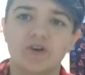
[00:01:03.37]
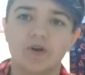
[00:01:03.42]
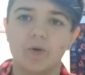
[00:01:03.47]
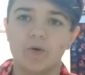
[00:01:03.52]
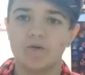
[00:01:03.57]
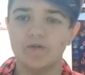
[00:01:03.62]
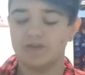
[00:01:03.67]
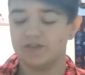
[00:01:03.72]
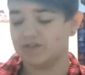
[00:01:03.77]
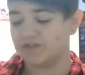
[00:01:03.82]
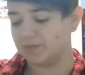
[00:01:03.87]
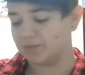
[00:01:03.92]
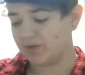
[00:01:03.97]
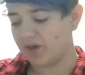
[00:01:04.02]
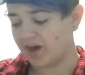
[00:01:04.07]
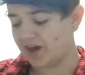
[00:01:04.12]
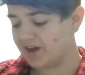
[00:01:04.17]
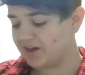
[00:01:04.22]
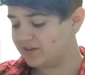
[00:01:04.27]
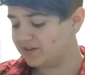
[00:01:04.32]
to go over the
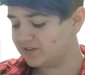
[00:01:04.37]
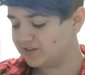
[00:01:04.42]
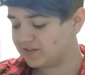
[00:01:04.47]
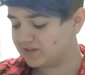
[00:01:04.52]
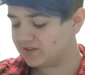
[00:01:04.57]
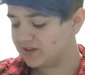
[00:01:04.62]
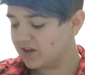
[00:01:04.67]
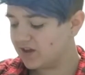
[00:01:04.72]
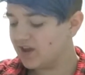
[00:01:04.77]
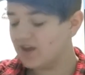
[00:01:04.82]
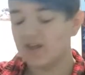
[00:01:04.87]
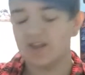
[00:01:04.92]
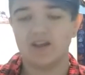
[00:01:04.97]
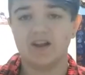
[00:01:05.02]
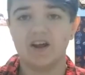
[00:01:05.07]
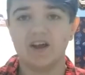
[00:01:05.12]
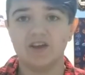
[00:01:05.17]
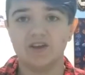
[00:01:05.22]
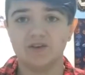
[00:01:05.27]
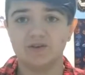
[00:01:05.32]
supplies
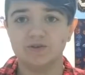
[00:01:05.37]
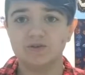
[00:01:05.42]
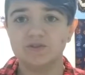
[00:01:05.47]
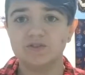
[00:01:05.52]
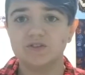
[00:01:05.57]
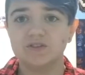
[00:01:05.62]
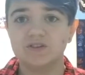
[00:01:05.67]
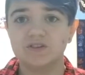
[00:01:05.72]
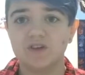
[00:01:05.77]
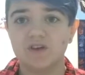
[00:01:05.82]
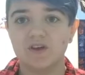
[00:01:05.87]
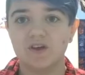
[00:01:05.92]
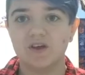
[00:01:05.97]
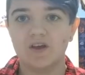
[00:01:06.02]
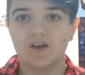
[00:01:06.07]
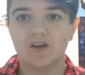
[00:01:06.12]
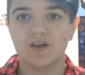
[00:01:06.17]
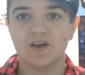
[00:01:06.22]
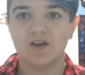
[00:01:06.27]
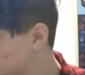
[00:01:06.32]
that I use.
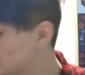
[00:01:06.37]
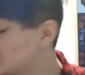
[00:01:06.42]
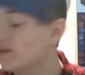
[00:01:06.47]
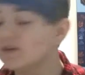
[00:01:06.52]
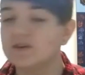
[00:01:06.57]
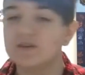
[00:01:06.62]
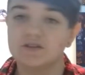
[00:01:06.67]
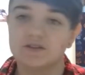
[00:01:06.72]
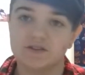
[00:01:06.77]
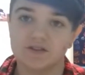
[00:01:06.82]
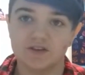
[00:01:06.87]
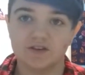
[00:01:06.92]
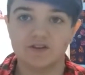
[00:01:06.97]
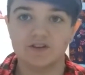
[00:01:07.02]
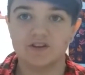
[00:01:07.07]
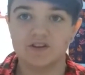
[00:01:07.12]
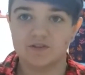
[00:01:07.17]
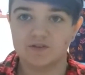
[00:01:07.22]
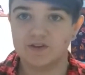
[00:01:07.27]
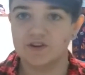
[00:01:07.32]
So let's